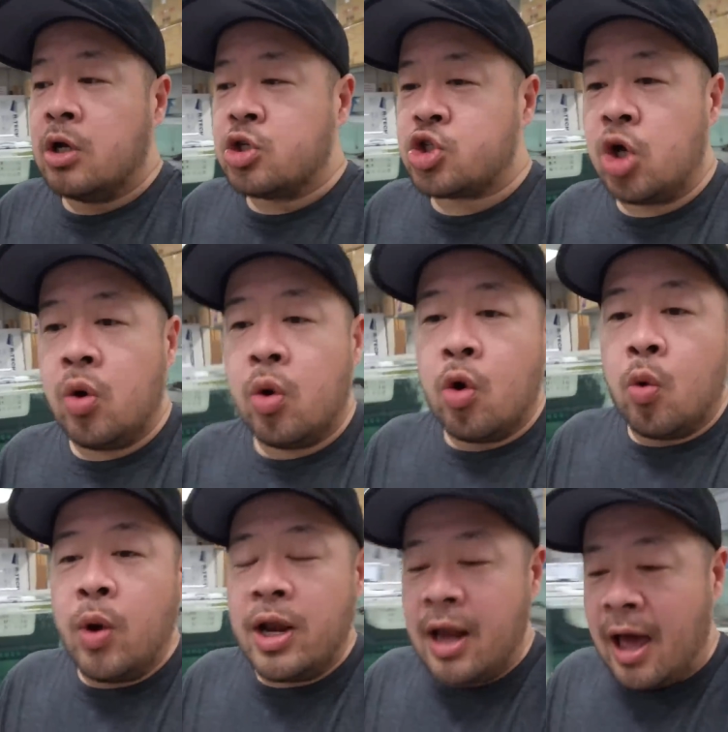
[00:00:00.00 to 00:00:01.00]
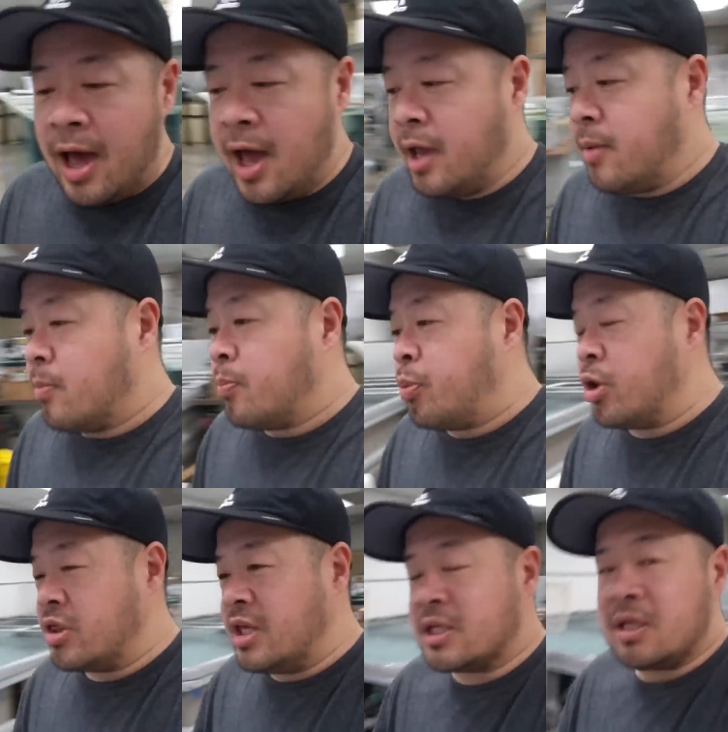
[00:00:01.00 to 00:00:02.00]
So when I
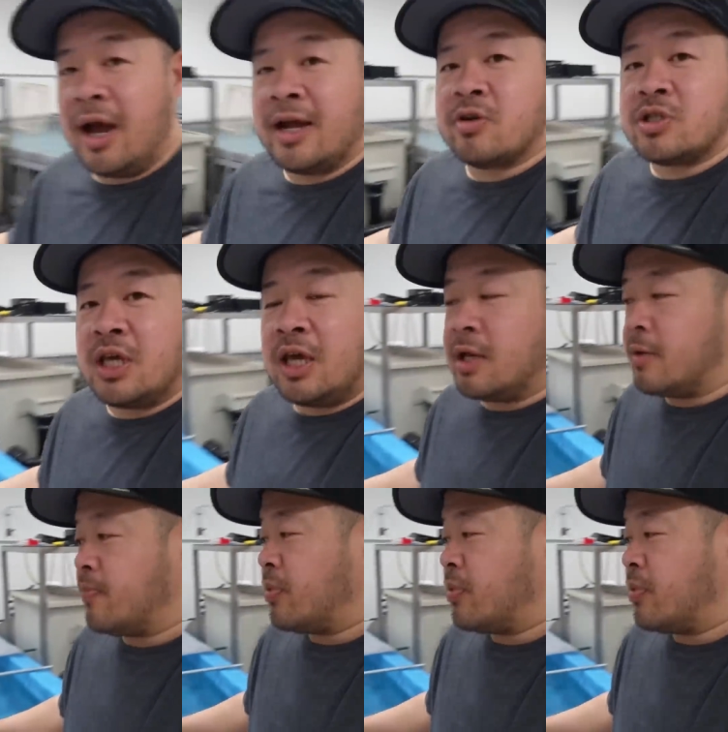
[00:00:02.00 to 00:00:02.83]
put these liners in,